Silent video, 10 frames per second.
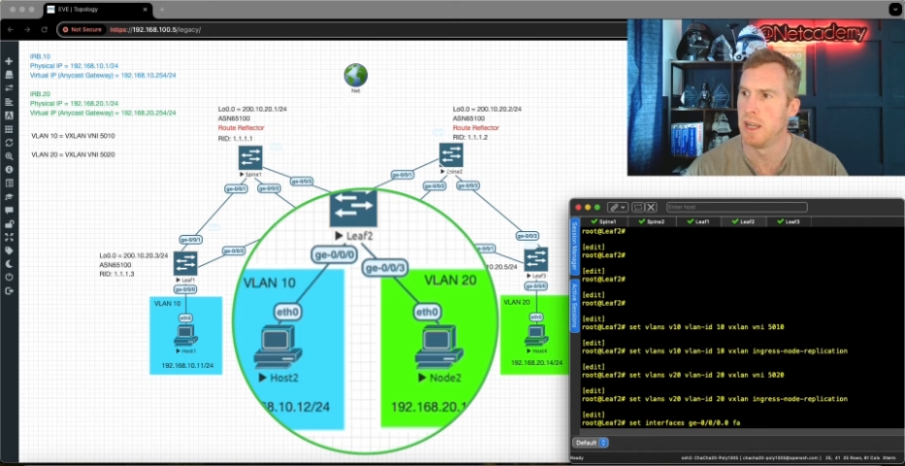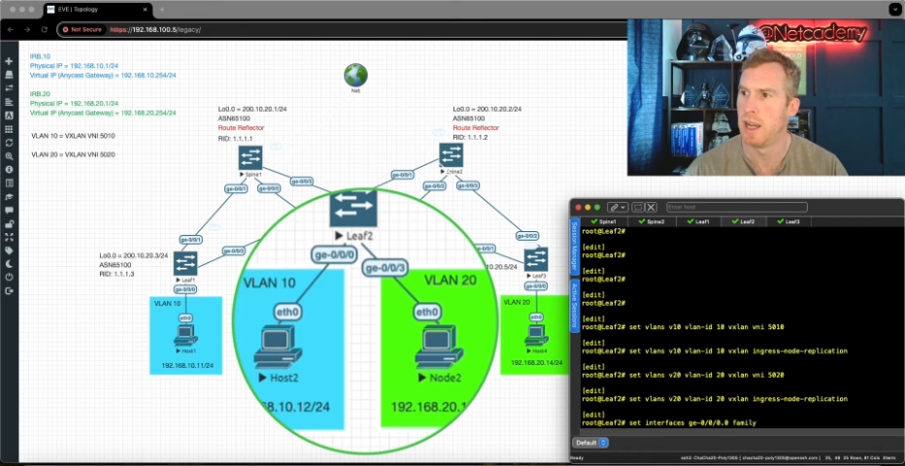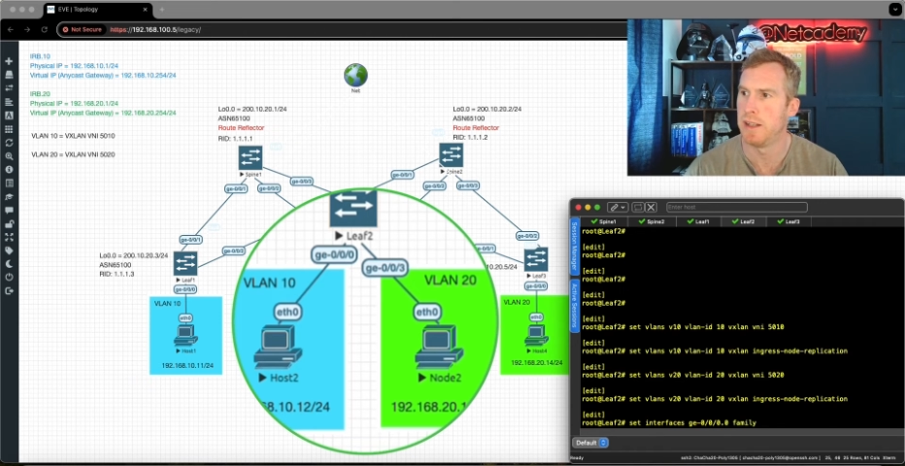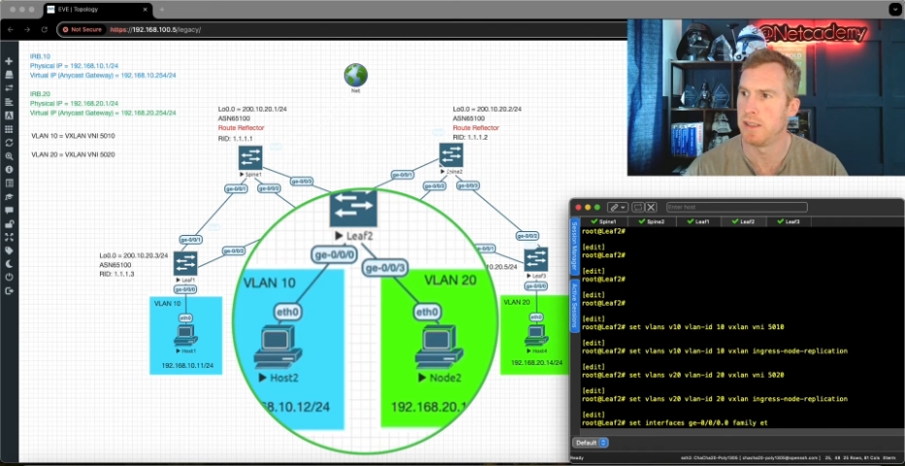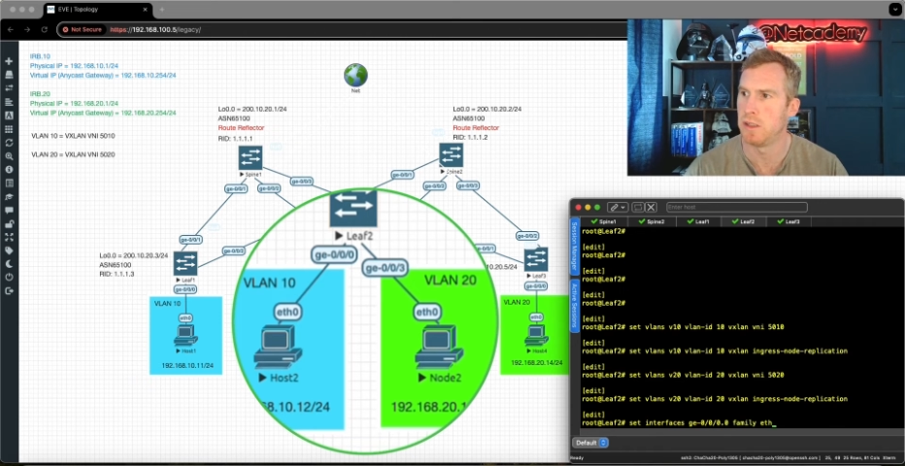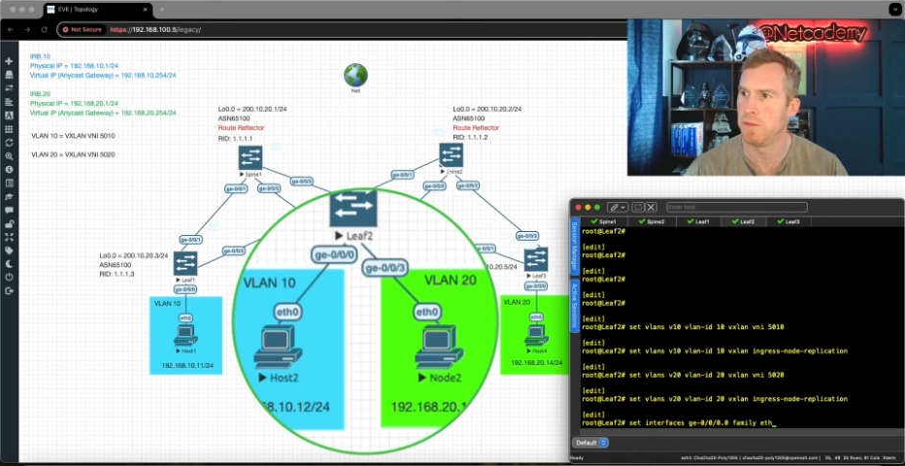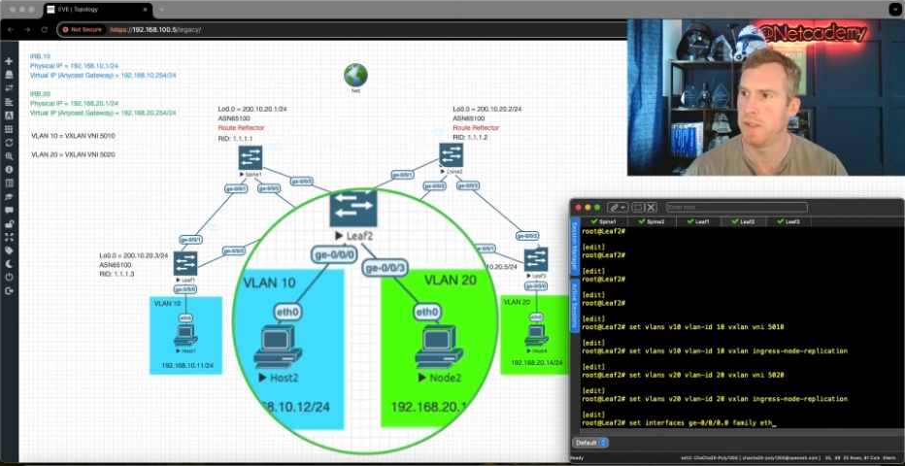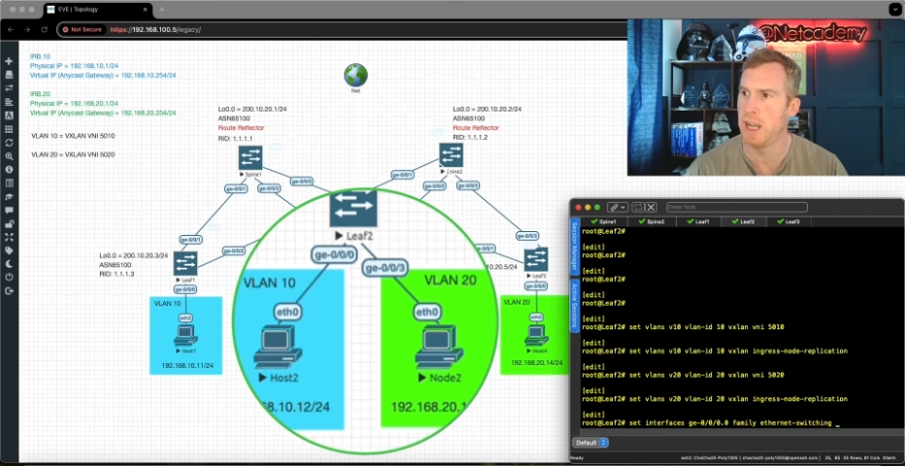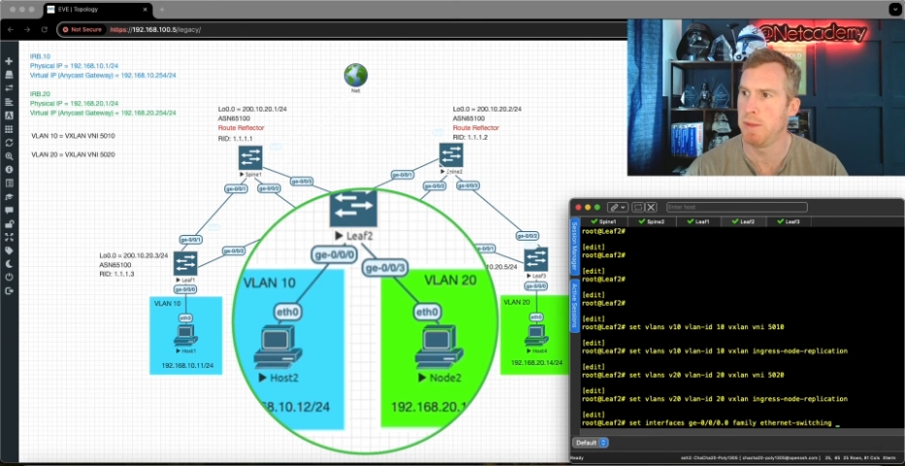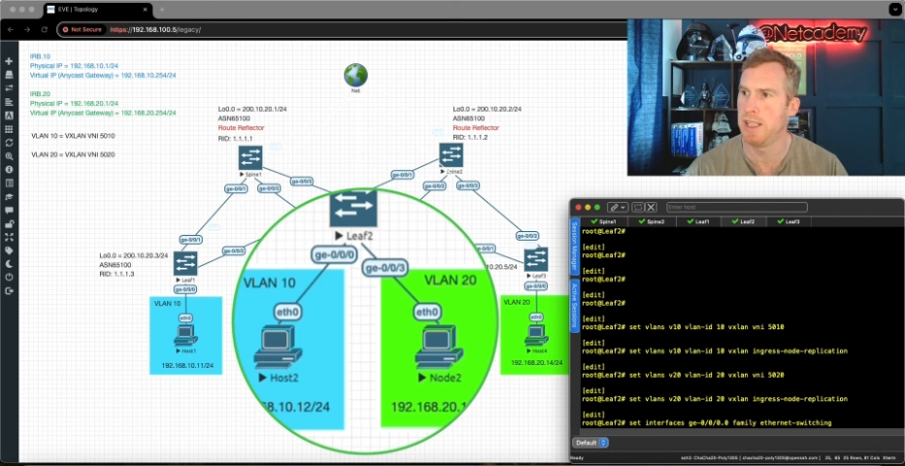And let's do
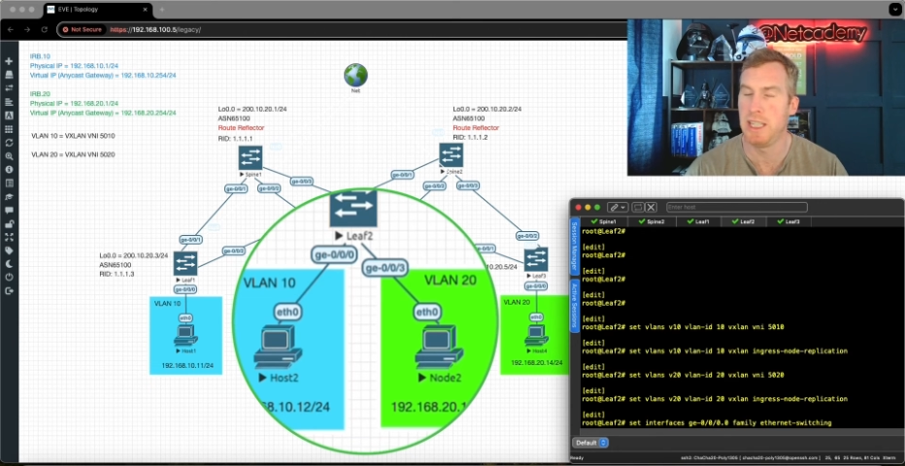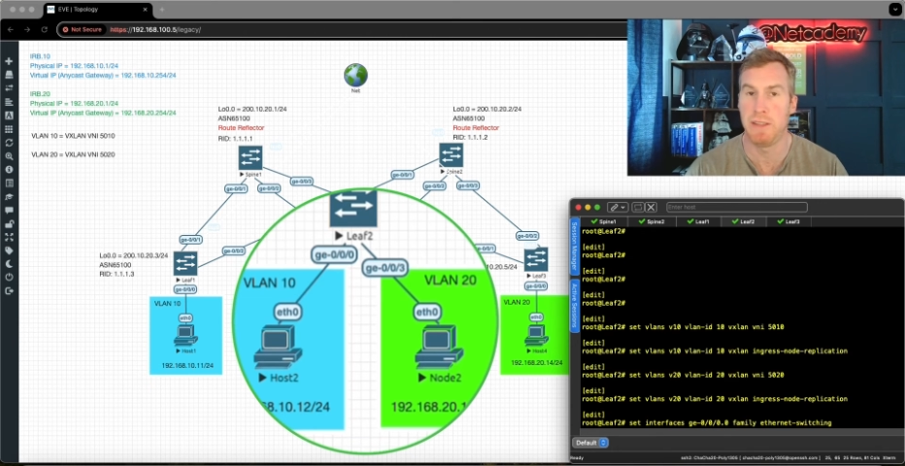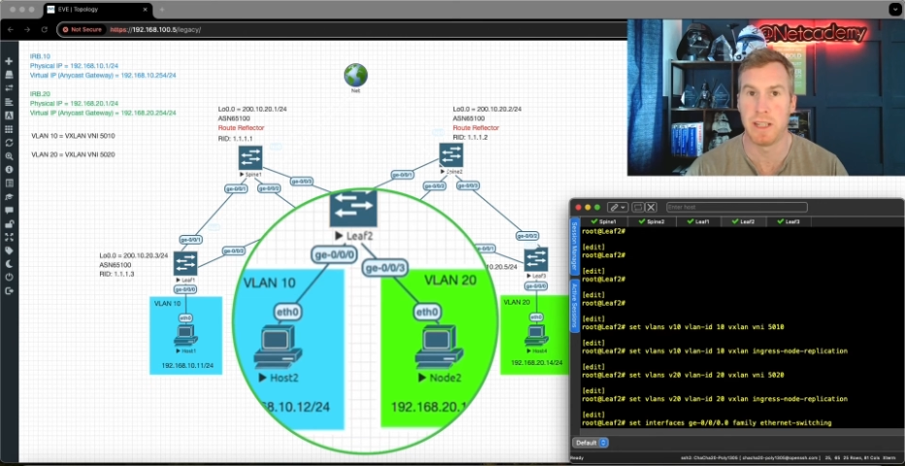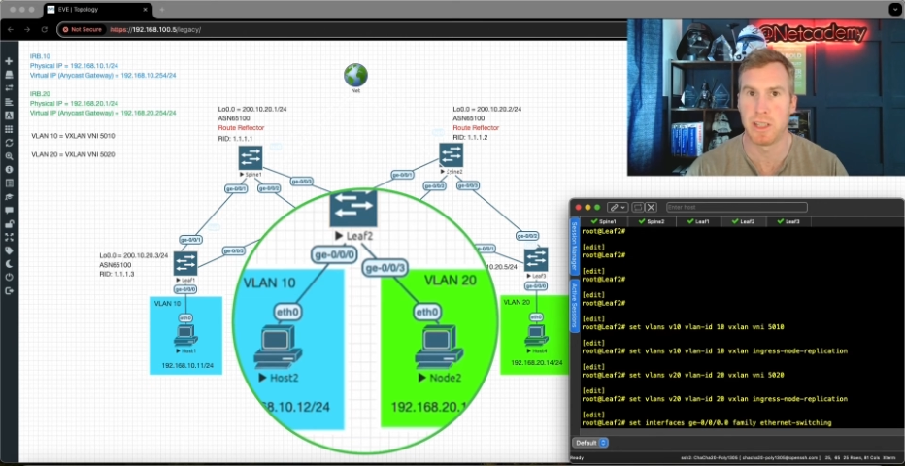family Ethernet